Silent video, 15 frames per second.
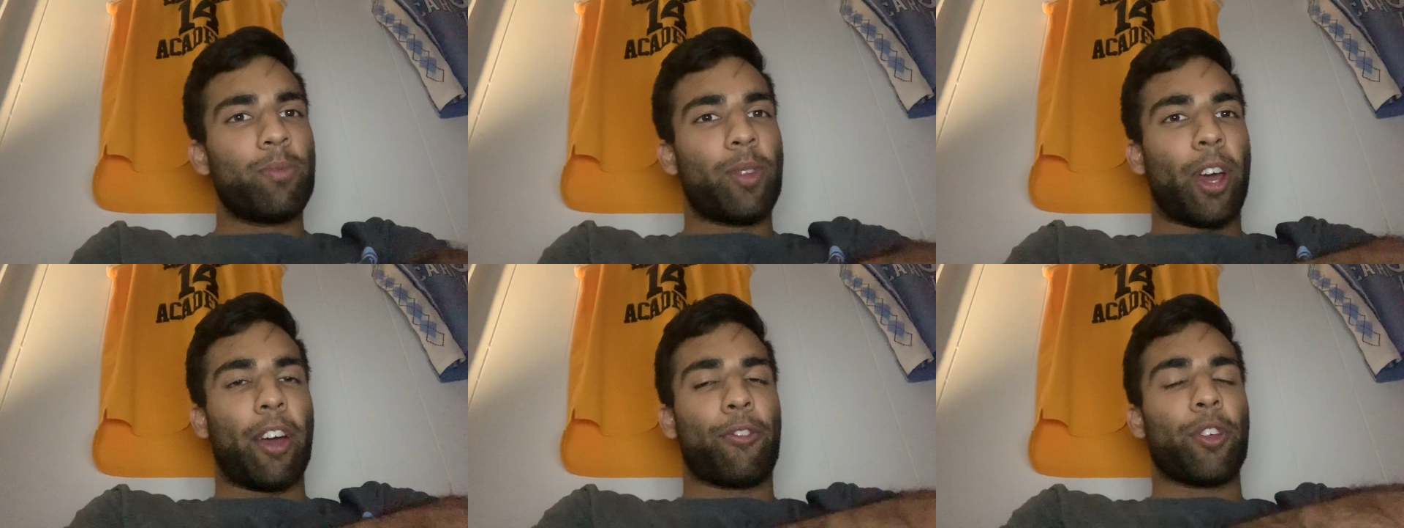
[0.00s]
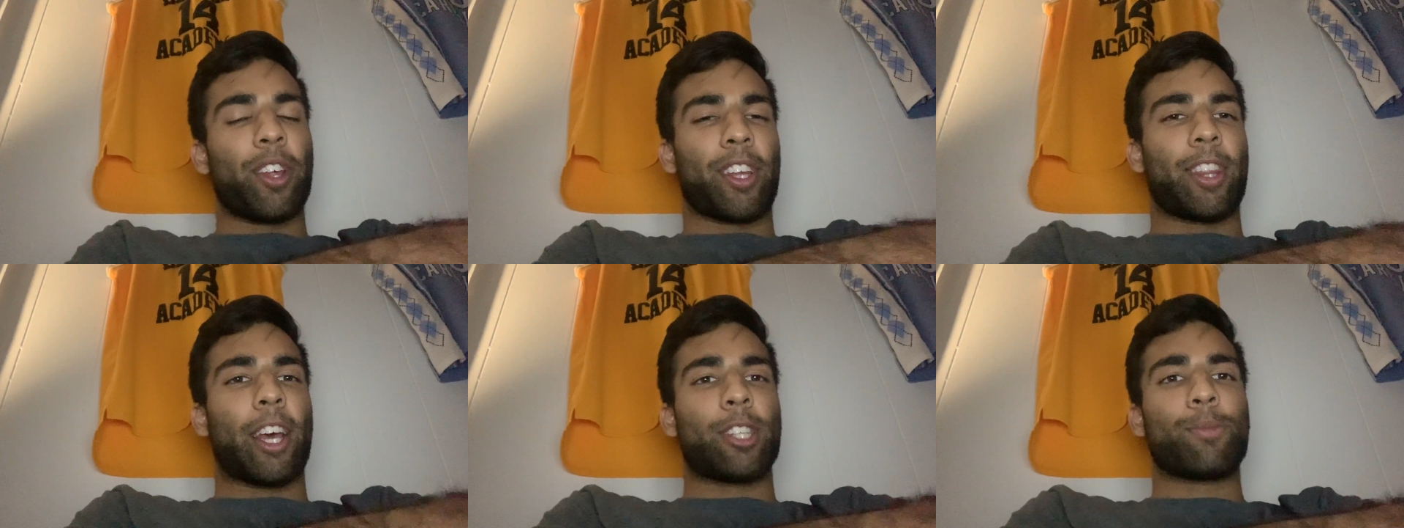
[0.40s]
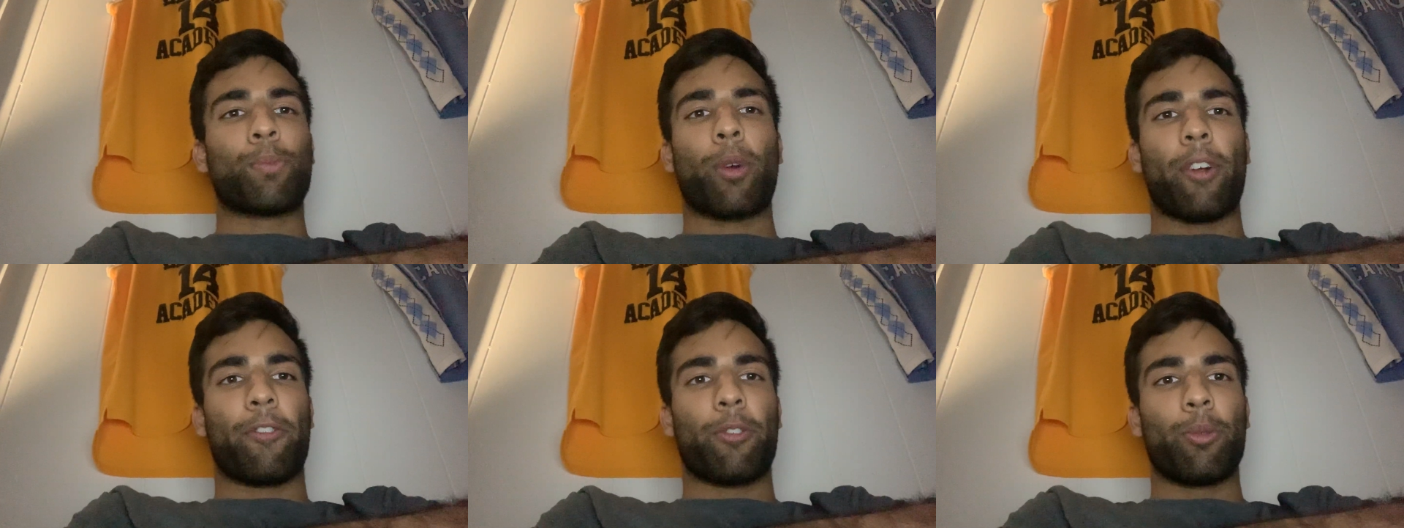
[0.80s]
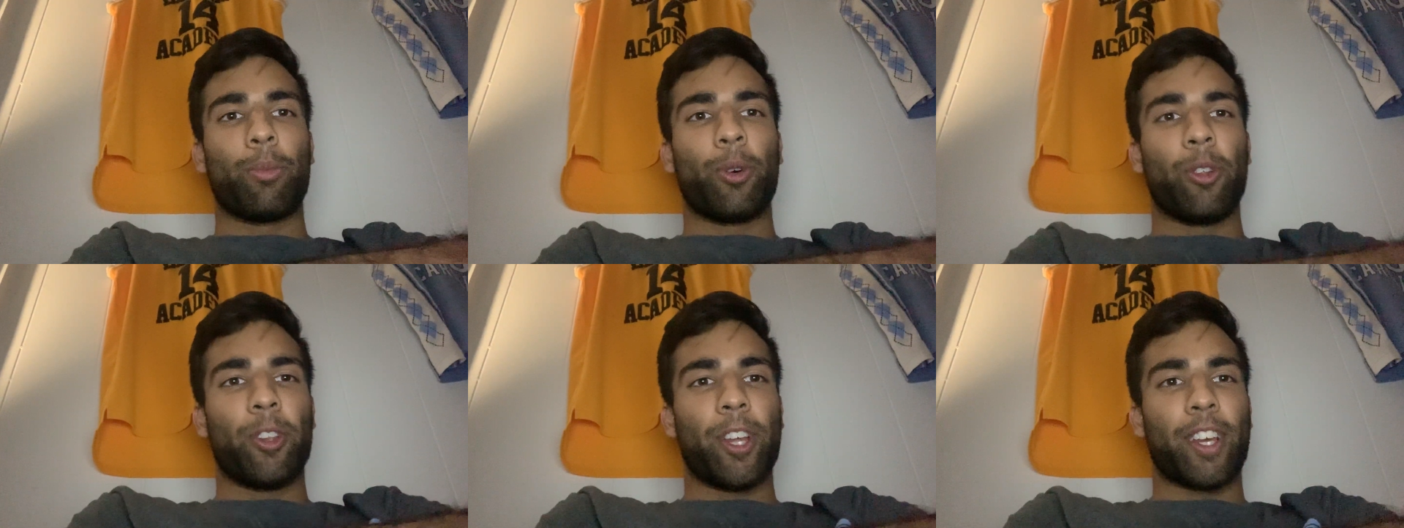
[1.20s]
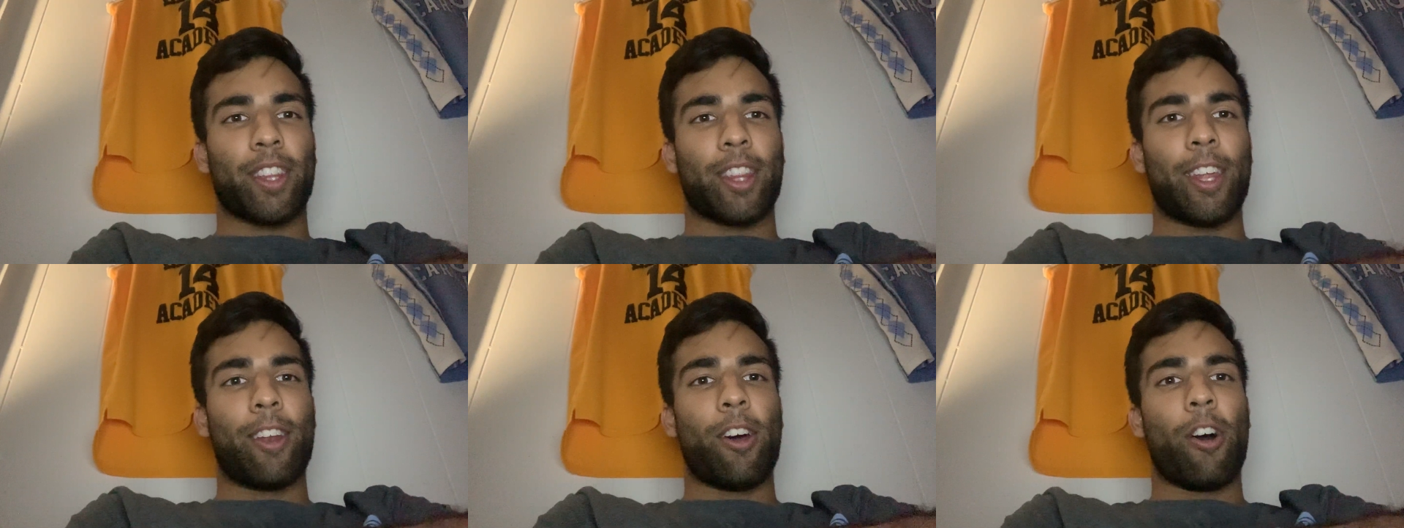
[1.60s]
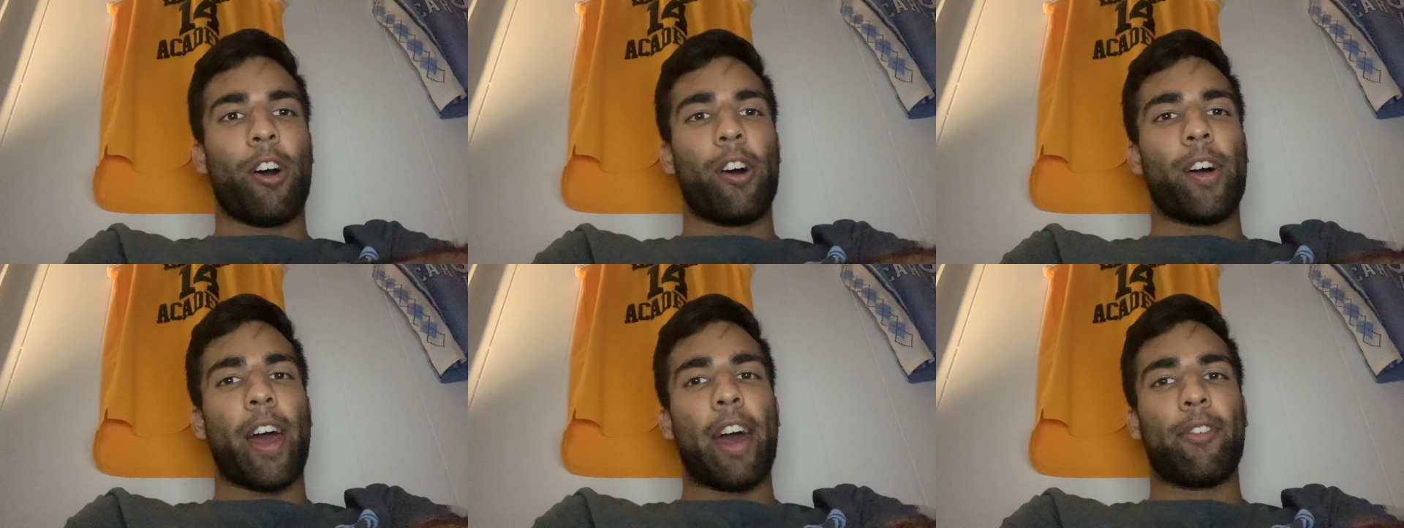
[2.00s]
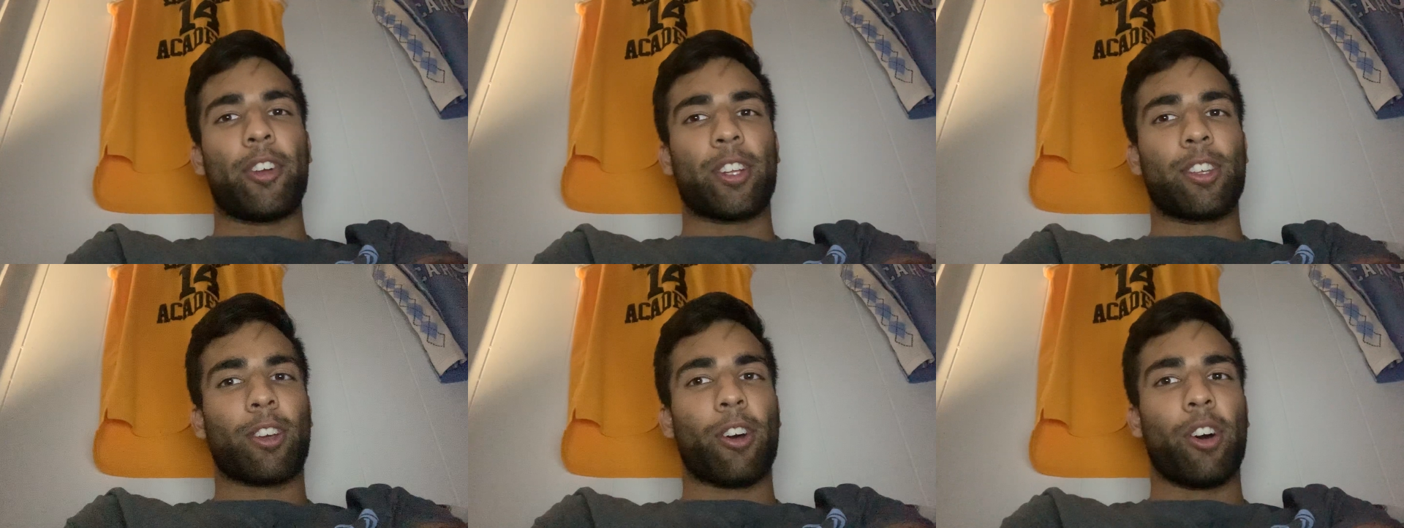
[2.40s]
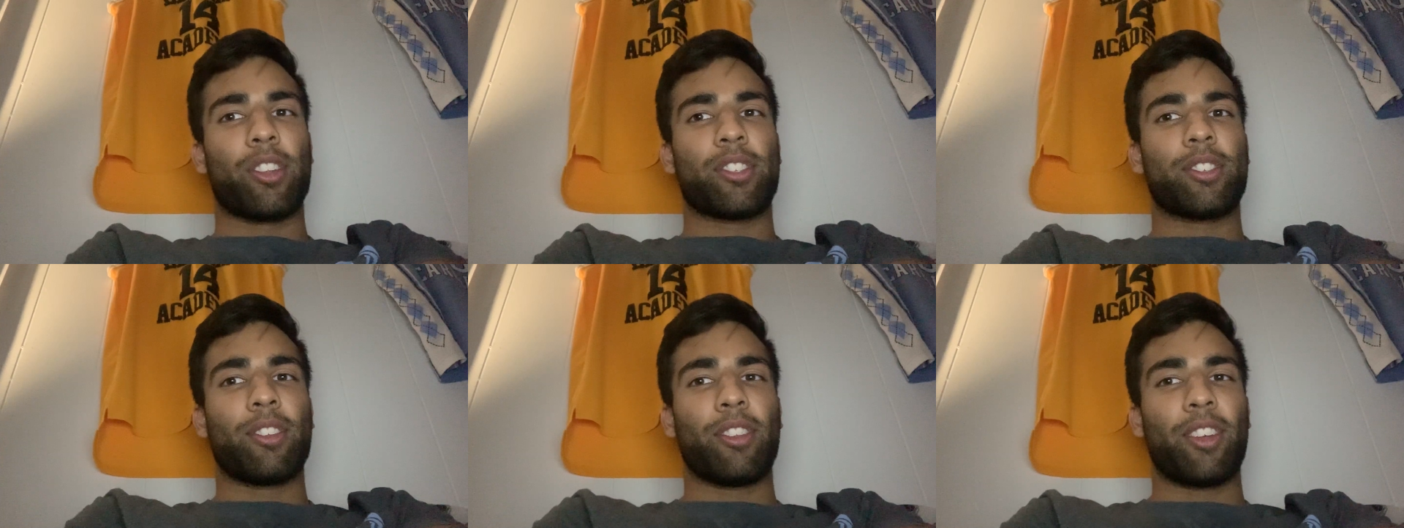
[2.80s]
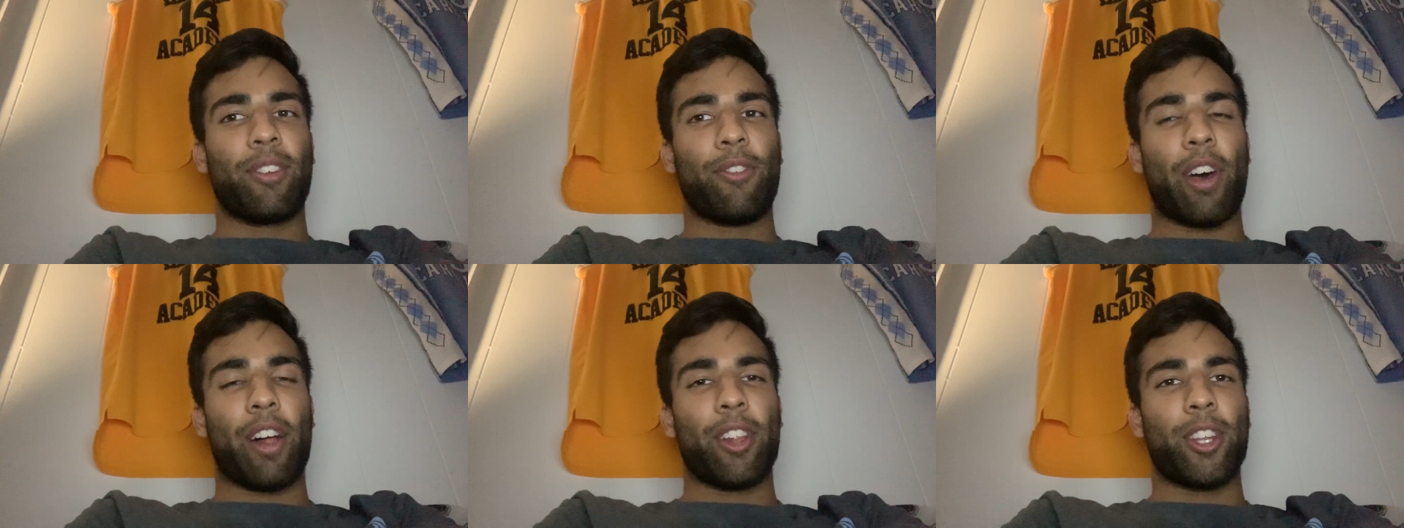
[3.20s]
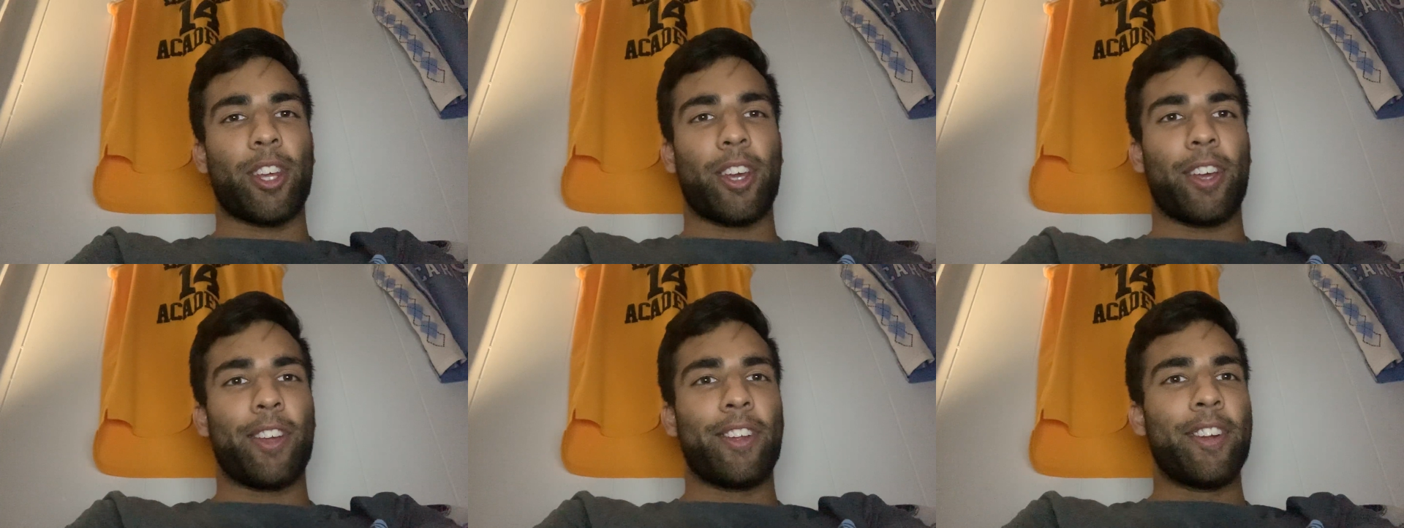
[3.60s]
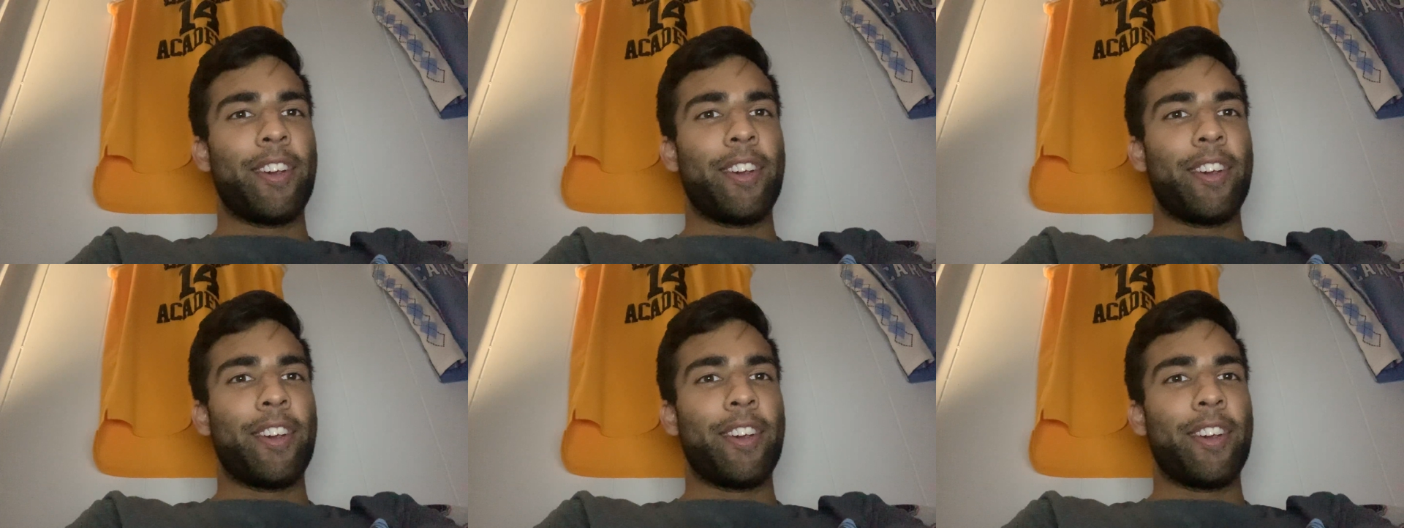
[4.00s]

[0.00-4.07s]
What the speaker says: I feel like that's preferable like than having to constantly validate,